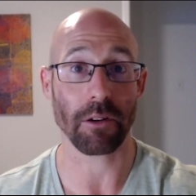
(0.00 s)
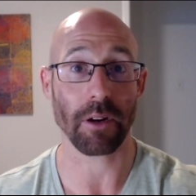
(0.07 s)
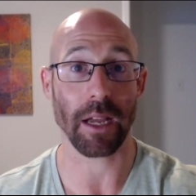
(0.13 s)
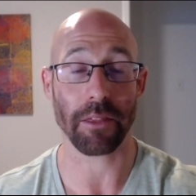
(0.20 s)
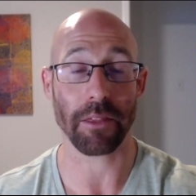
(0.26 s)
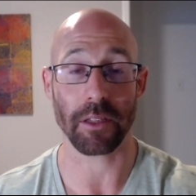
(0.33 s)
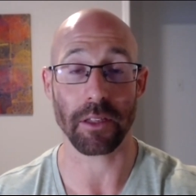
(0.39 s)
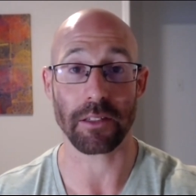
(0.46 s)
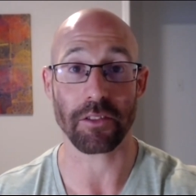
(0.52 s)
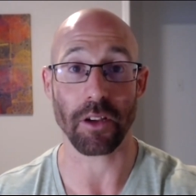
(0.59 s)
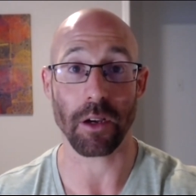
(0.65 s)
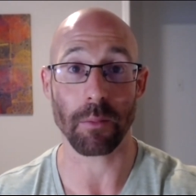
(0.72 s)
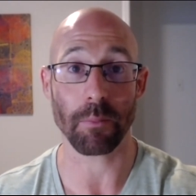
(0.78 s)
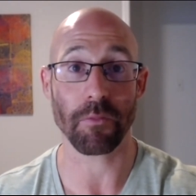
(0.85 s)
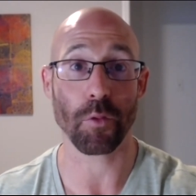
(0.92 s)
our athletes
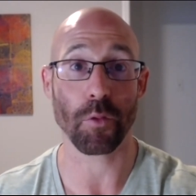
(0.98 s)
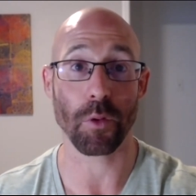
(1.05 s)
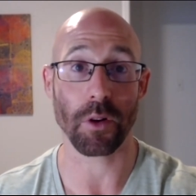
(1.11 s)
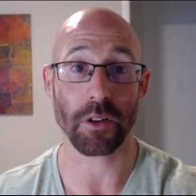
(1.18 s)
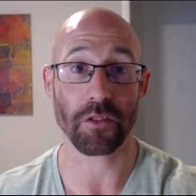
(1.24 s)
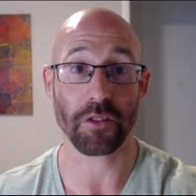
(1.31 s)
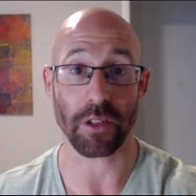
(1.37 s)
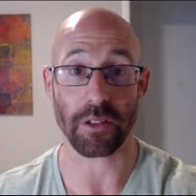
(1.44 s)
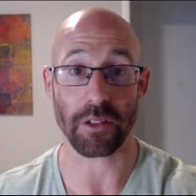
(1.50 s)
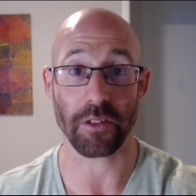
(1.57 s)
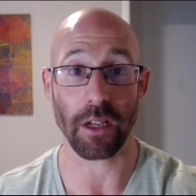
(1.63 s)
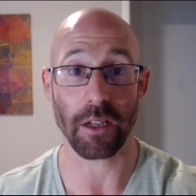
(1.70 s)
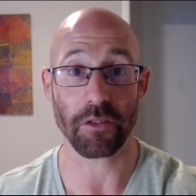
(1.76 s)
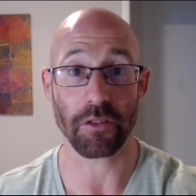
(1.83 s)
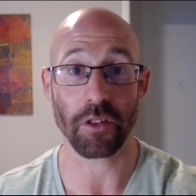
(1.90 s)
up for
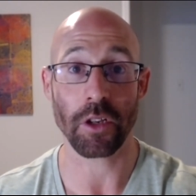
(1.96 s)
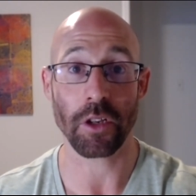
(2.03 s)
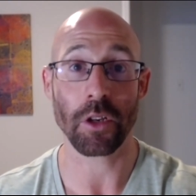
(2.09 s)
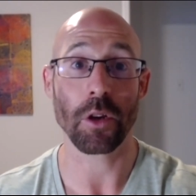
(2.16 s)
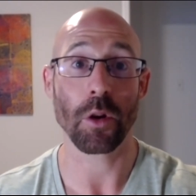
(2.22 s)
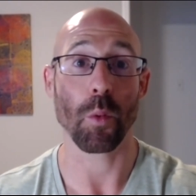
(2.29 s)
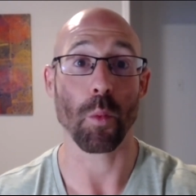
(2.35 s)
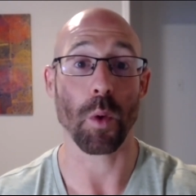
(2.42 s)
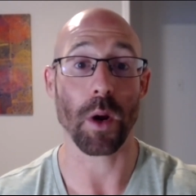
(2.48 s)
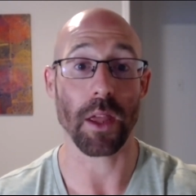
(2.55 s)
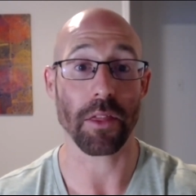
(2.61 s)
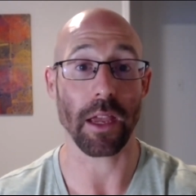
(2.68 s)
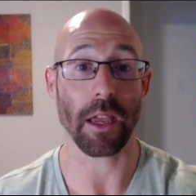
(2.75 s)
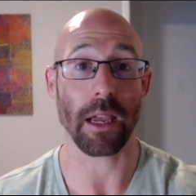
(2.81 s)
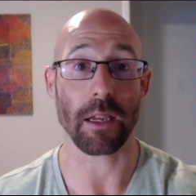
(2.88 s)
success
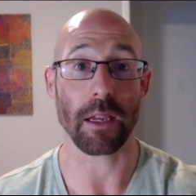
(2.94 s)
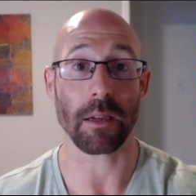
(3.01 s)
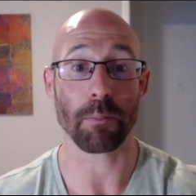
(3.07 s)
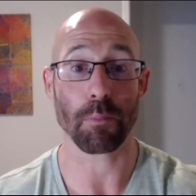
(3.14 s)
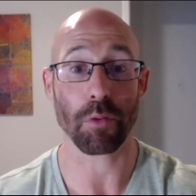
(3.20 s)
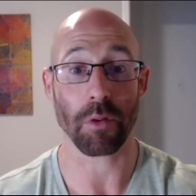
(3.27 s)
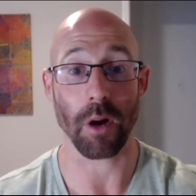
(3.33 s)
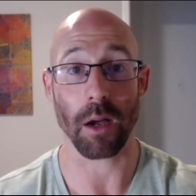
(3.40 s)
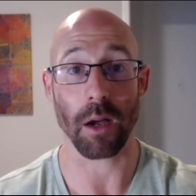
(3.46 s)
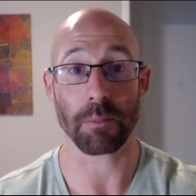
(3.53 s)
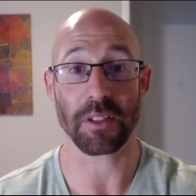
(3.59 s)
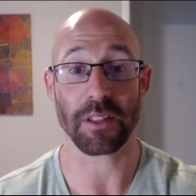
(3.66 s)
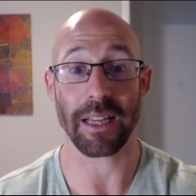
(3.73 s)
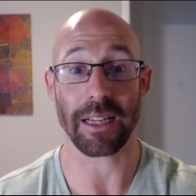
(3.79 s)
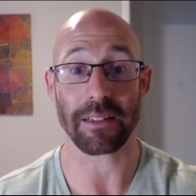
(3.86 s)
with a
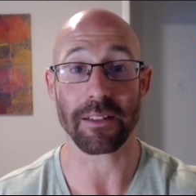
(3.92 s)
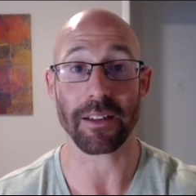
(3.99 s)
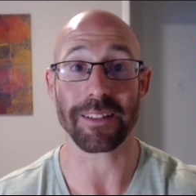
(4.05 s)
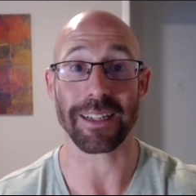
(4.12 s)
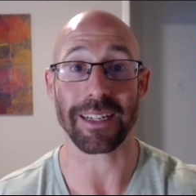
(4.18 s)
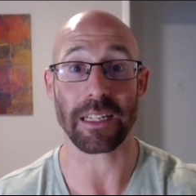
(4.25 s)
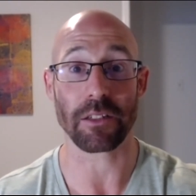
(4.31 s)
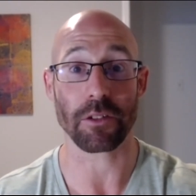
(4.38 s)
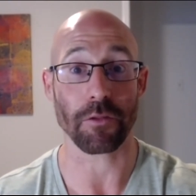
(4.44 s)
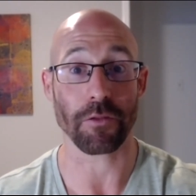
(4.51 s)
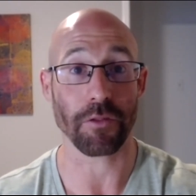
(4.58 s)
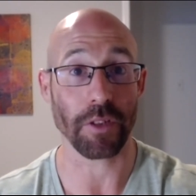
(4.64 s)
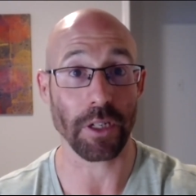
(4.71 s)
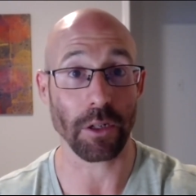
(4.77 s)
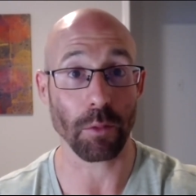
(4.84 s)
prompt that doesn't
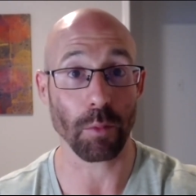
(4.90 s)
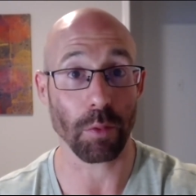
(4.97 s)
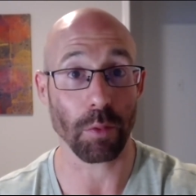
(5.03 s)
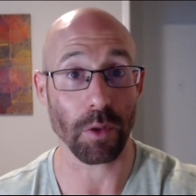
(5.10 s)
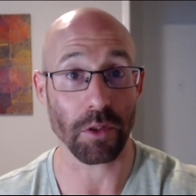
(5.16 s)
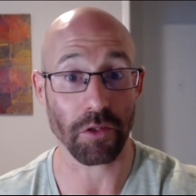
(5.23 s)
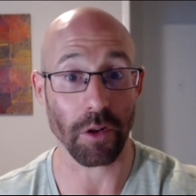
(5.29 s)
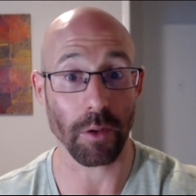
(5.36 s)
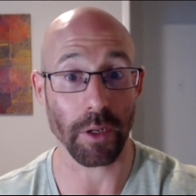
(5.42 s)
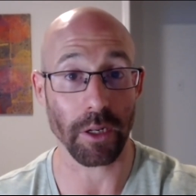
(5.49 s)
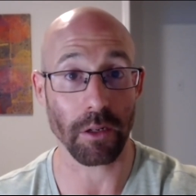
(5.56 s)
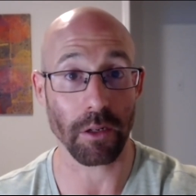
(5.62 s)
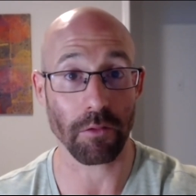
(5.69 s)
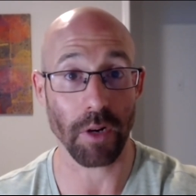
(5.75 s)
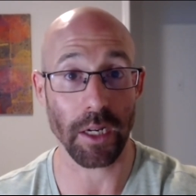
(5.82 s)
interfere with what's going
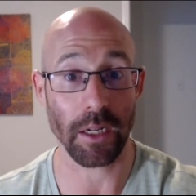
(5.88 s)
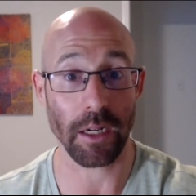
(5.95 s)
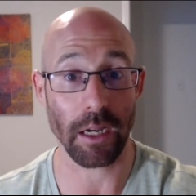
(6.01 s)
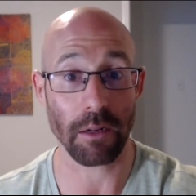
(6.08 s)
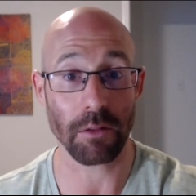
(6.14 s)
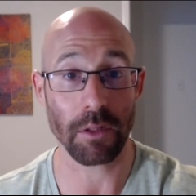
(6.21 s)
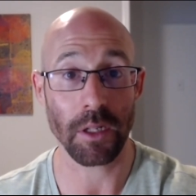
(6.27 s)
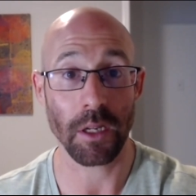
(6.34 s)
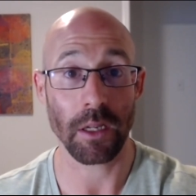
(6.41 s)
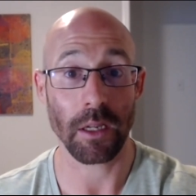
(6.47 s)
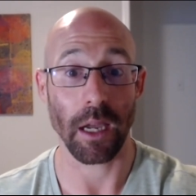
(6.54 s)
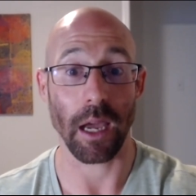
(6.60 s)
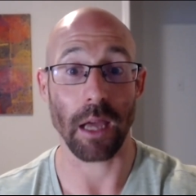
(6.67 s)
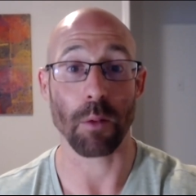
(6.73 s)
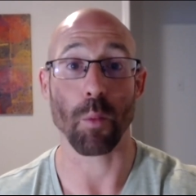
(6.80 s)
on right now
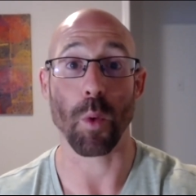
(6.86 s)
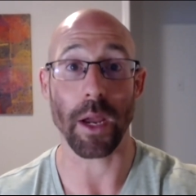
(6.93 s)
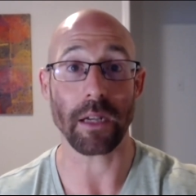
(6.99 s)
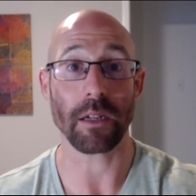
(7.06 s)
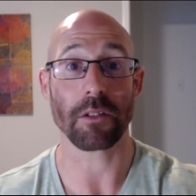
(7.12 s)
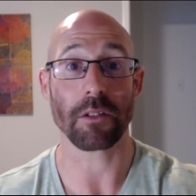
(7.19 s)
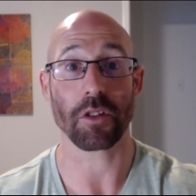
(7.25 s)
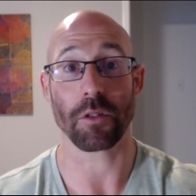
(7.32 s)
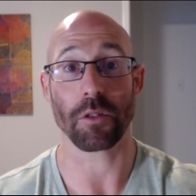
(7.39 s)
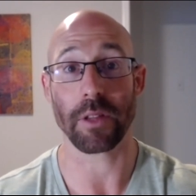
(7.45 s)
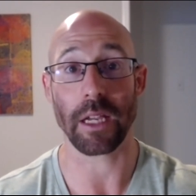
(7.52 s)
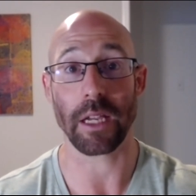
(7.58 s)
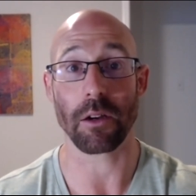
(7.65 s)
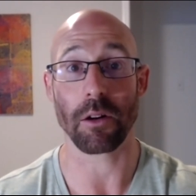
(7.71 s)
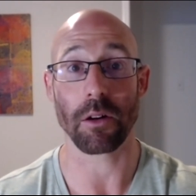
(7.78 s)
and wait until
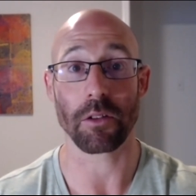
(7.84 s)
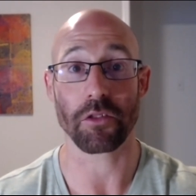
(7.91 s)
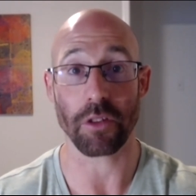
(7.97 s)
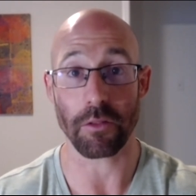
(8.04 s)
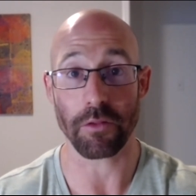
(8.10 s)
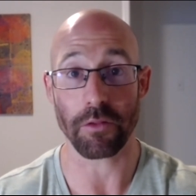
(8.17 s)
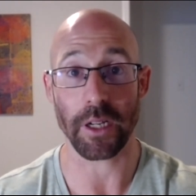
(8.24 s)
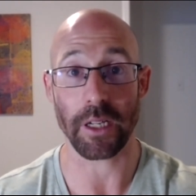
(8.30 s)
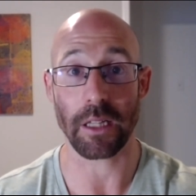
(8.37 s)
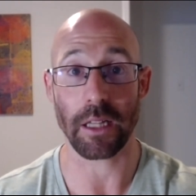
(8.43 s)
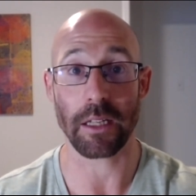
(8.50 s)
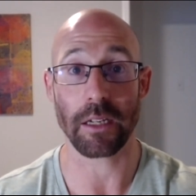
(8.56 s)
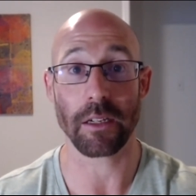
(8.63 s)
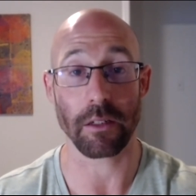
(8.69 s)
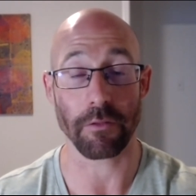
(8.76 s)
they are
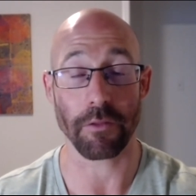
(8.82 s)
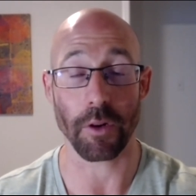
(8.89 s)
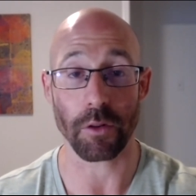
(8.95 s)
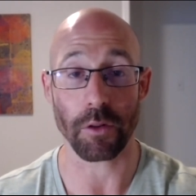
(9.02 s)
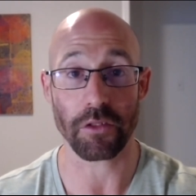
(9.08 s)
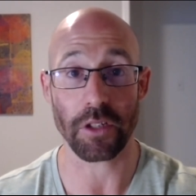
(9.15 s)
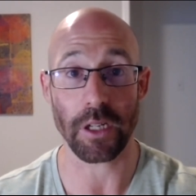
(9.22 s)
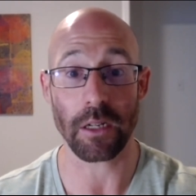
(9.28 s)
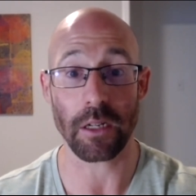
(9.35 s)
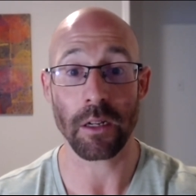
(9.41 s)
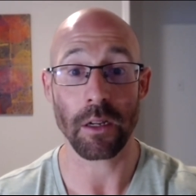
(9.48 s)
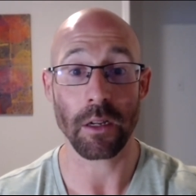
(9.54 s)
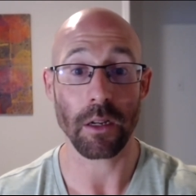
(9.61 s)
self-regulated and focused again.